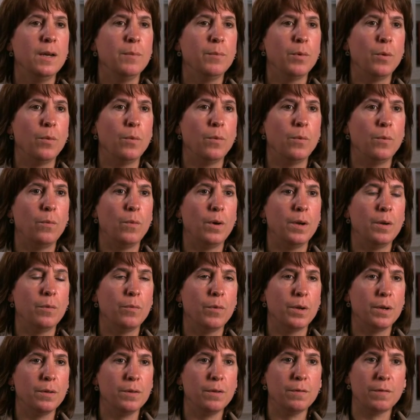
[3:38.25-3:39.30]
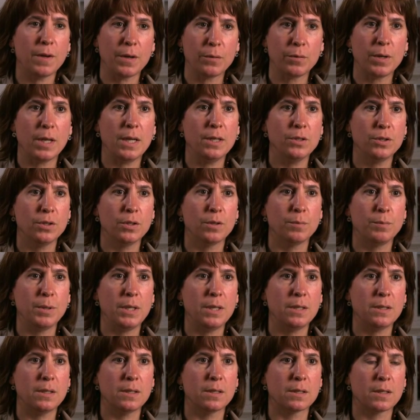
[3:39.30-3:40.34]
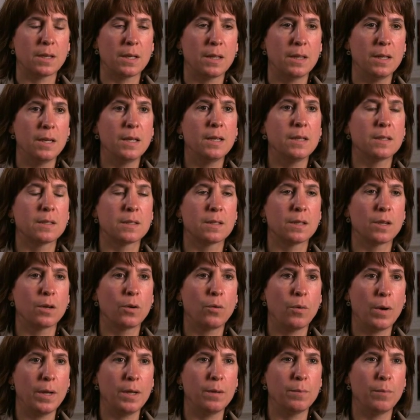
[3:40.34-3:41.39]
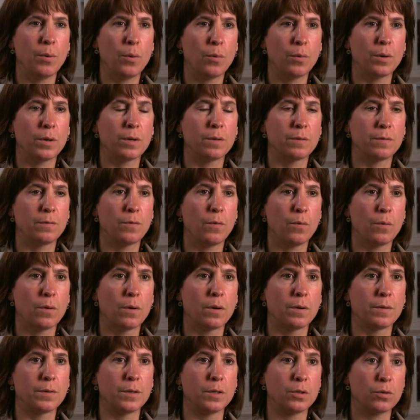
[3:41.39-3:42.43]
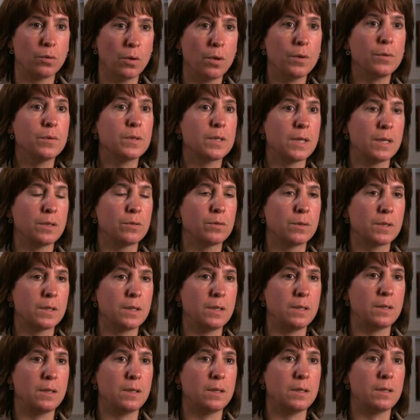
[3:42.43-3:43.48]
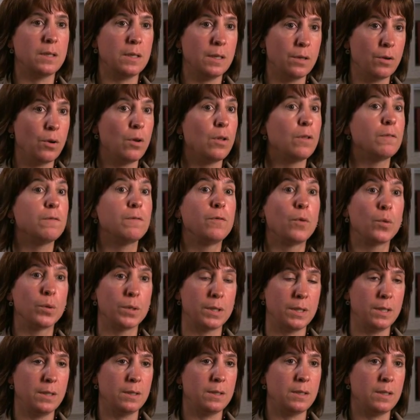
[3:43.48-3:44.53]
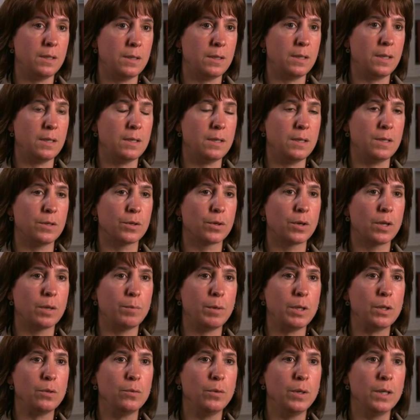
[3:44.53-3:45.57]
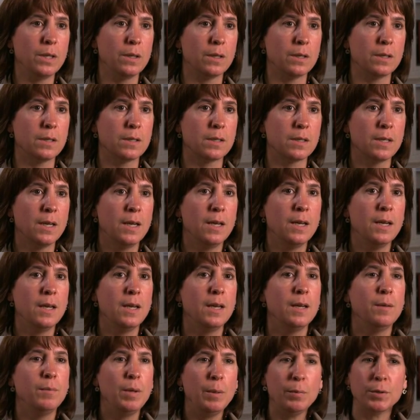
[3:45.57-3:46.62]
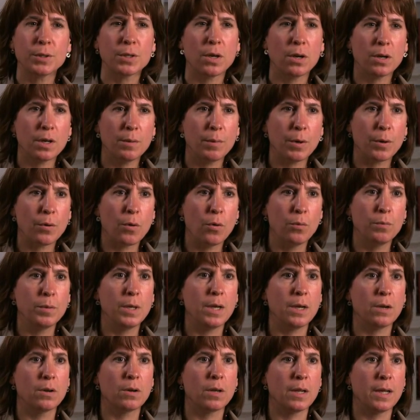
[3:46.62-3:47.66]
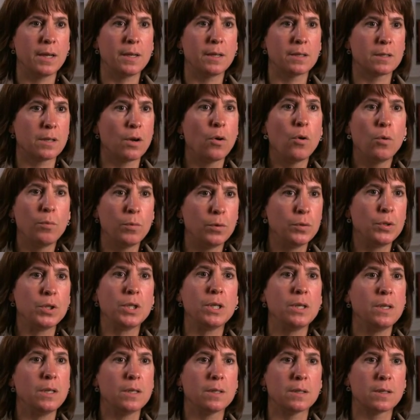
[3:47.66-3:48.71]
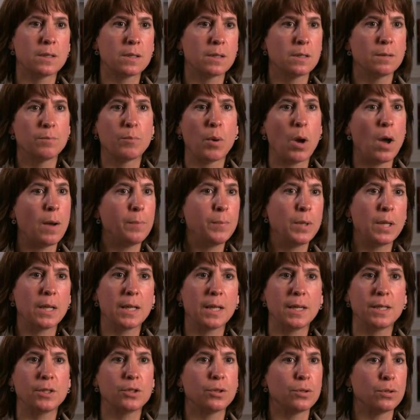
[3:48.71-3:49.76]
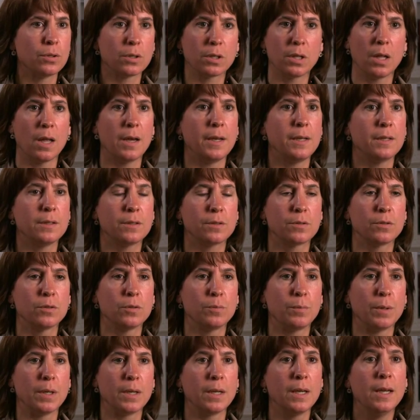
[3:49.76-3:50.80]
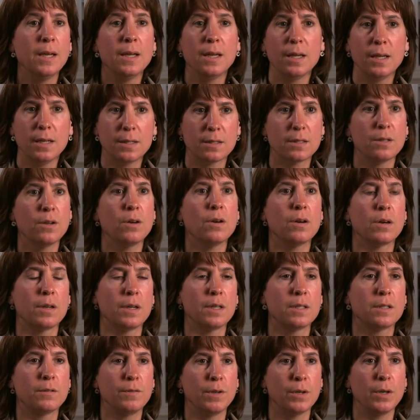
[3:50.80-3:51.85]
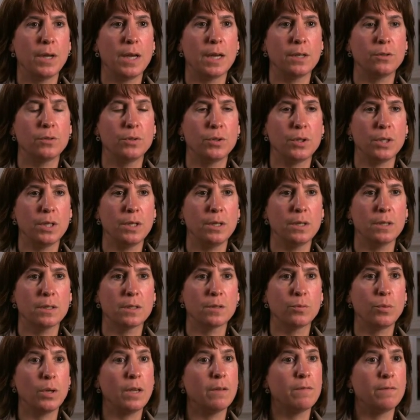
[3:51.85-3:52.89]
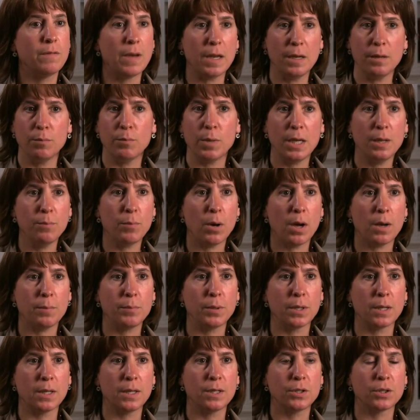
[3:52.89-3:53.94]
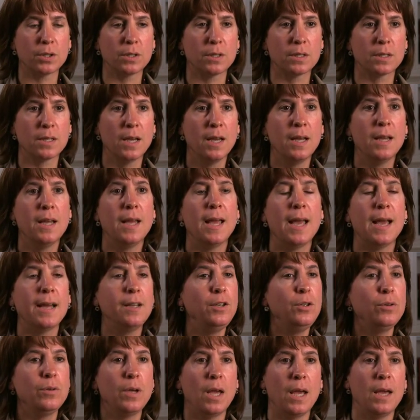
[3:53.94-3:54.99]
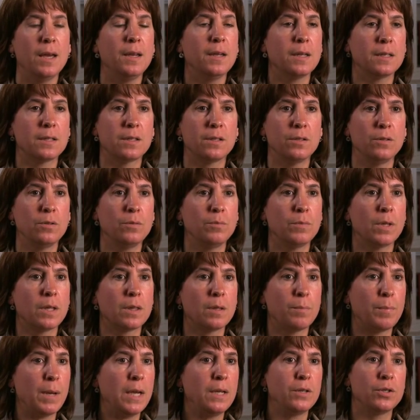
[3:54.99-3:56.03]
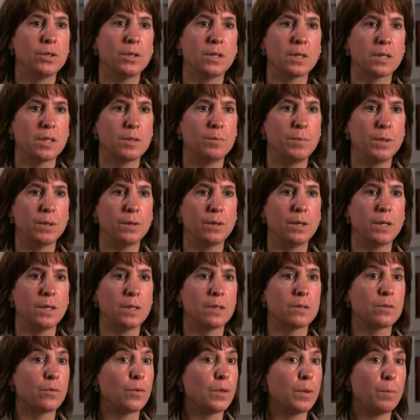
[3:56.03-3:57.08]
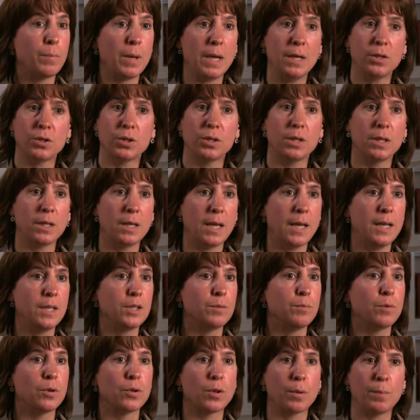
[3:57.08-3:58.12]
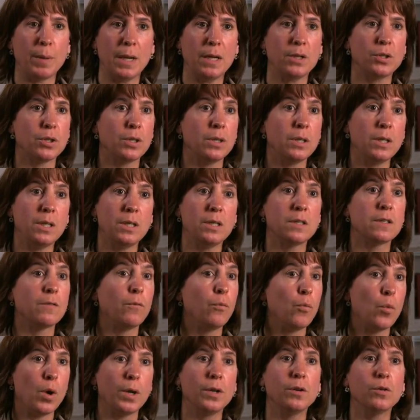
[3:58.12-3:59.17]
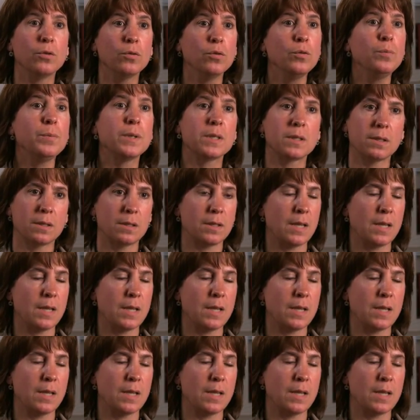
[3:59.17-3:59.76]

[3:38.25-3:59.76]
But one of the foundational pieces I think is quite important for the Toronto Central CCAC, and all 14 CCACs are going to be doing this. People talk about home care like it's a homogeneous population or client grouping. It's not. It's very heterogeneous. We have many populations, and you can't assume that the patient experience or the patient engagement or the patient needs of one group is the